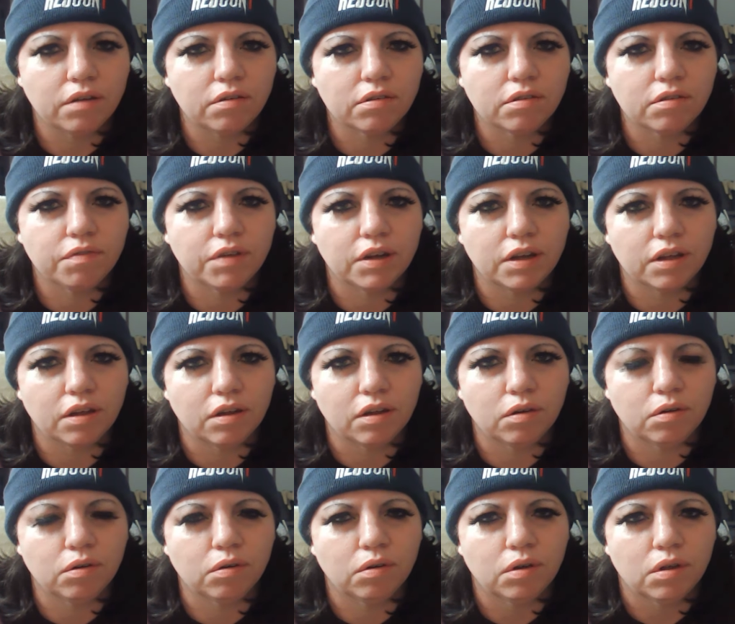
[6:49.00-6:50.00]
here's a
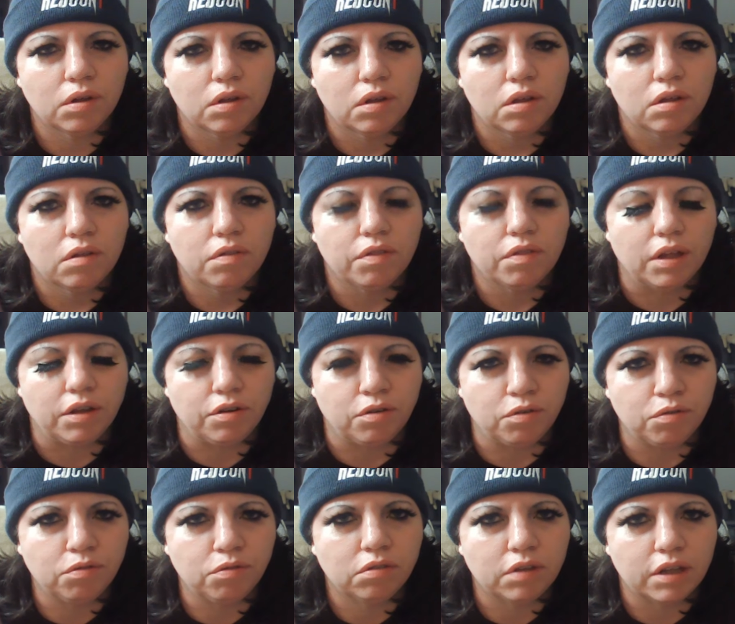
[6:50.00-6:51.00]
video that
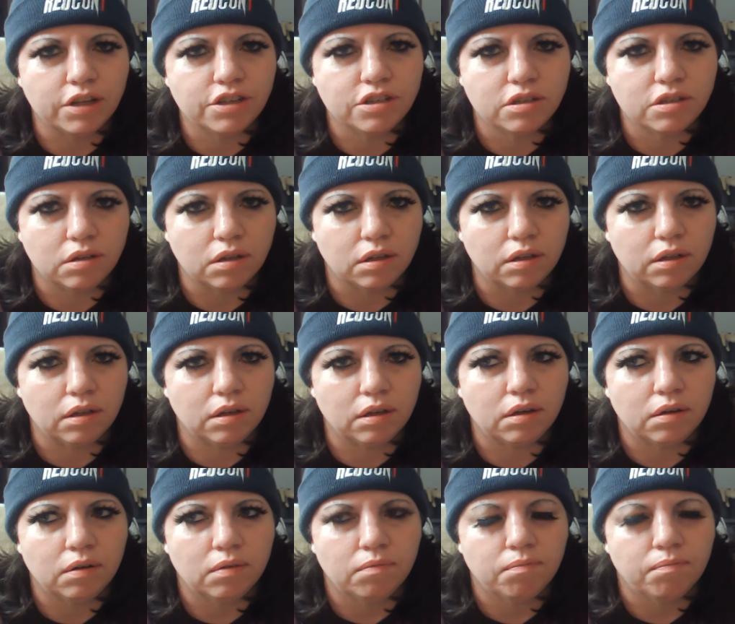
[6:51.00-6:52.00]
News Nation did,
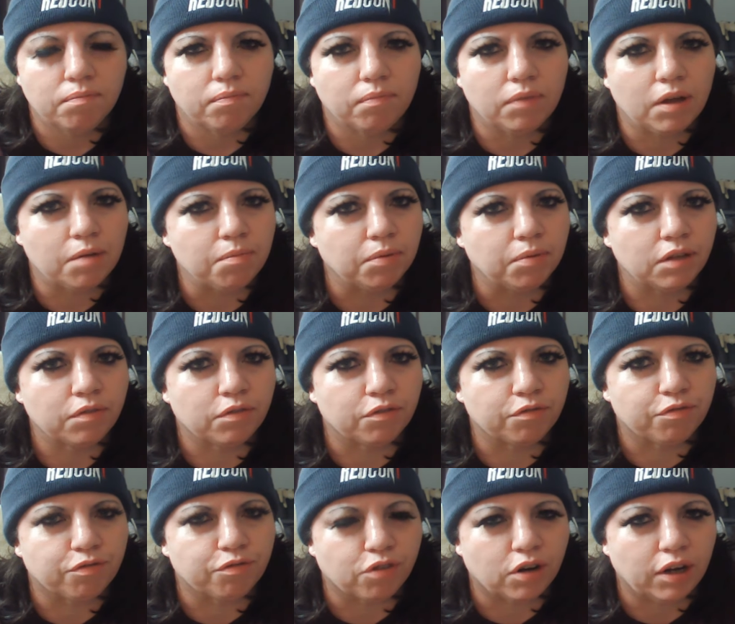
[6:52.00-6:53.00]
I believe on
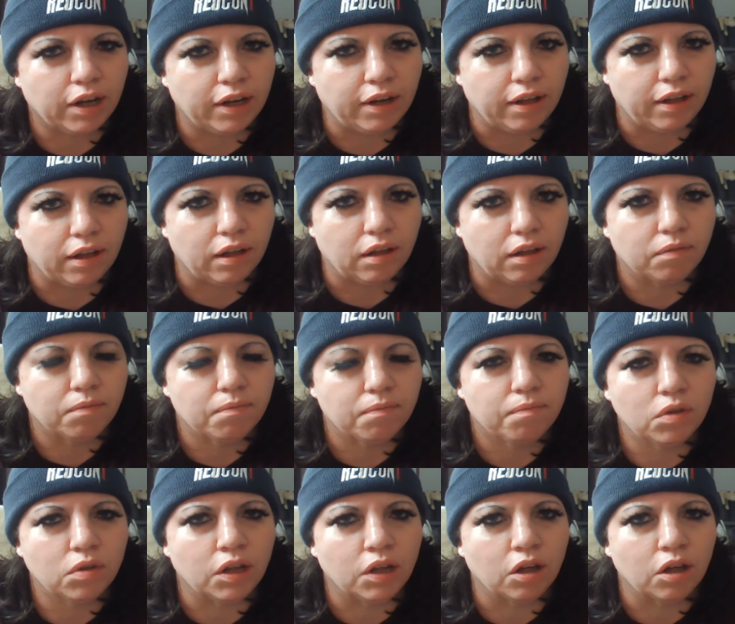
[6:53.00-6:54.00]
Friday.
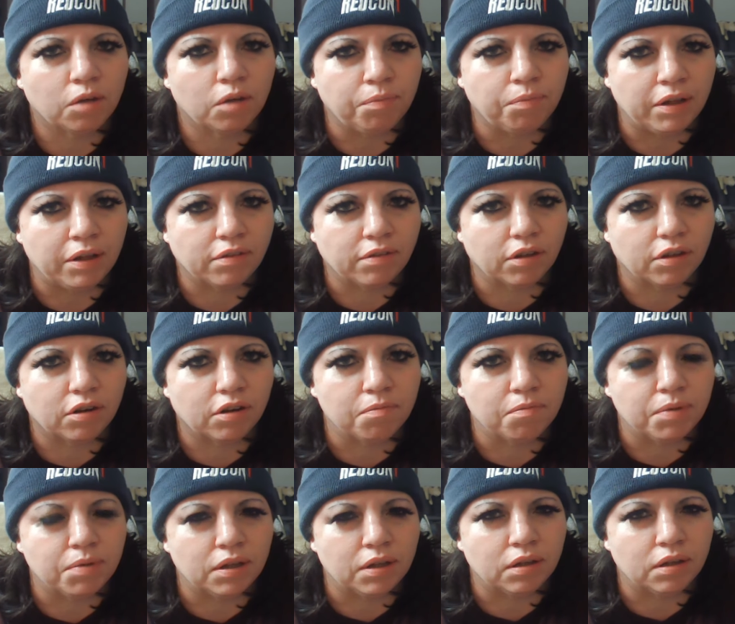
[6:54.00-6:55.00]
Any updates that could have
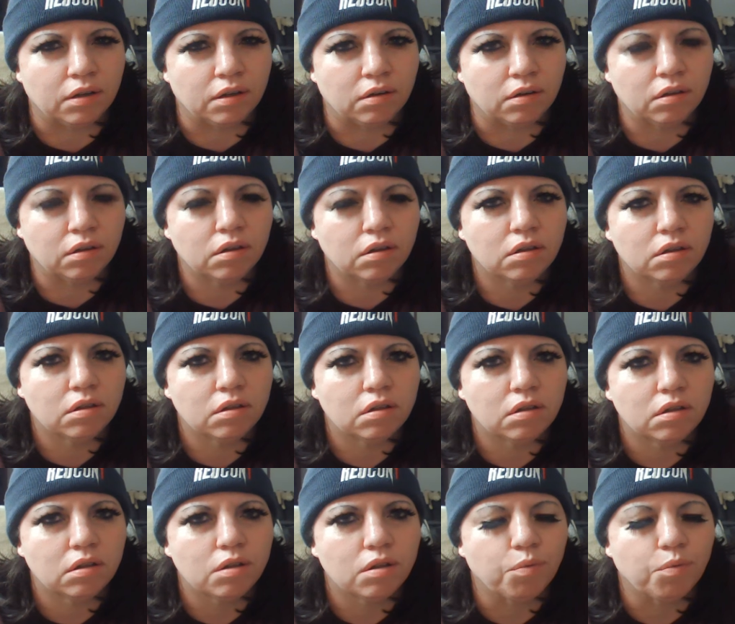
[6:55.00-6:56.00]
been
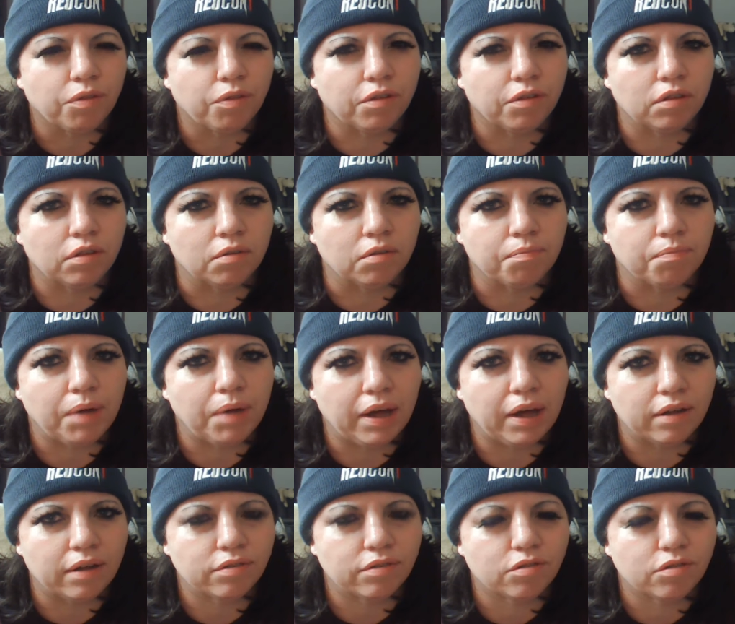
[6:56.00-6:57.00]
within the
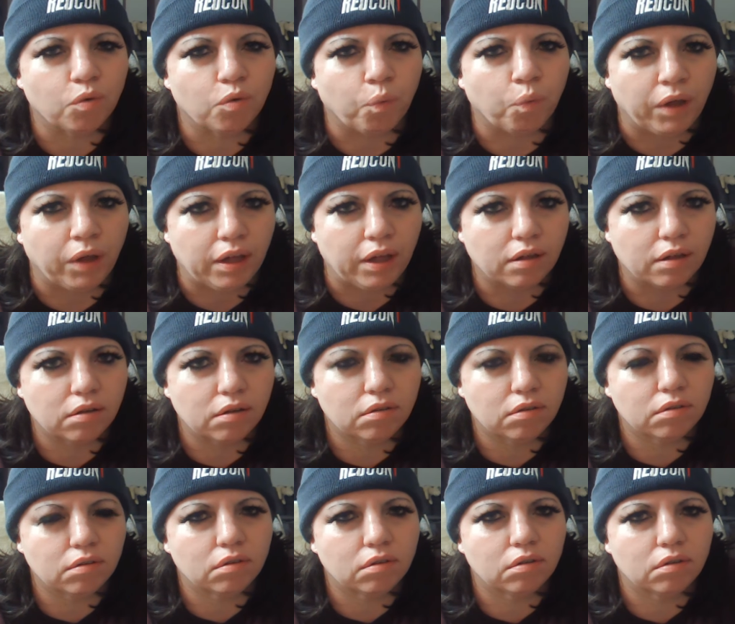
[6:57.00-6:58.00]
past week.
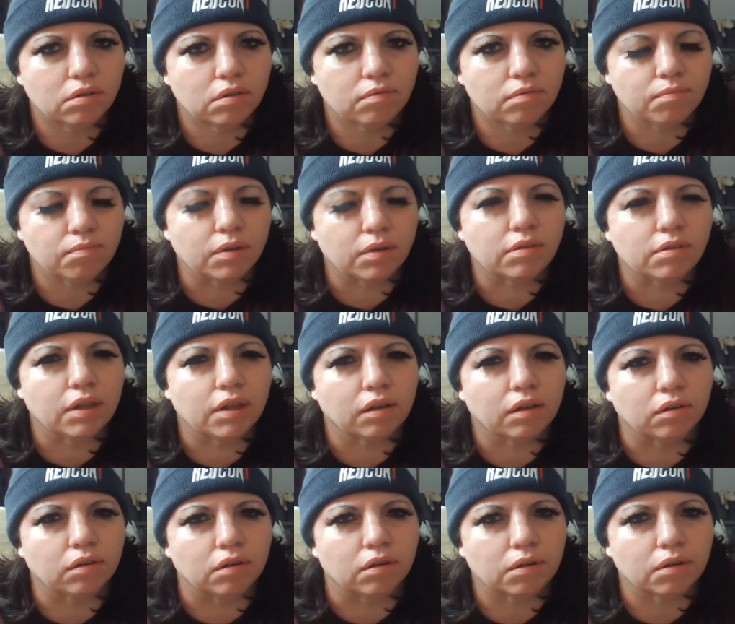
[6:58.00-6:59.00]
Let's take a
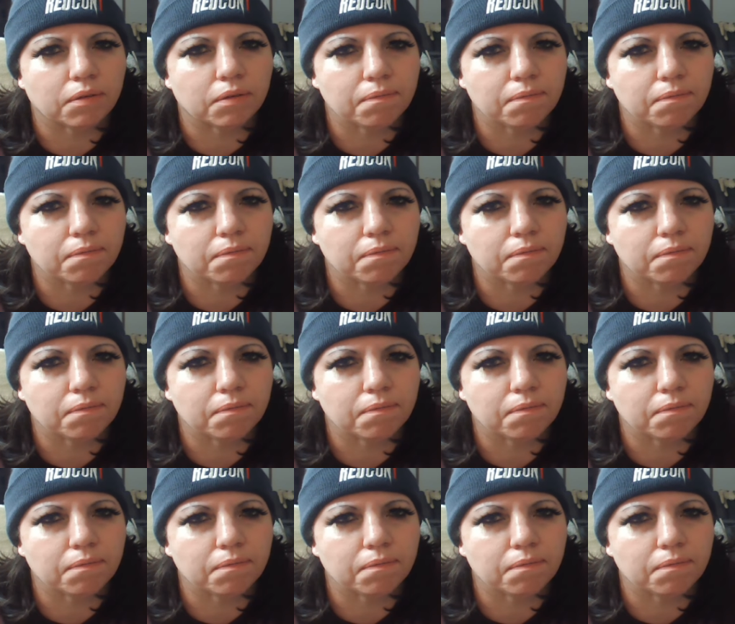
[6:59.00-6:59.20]
look.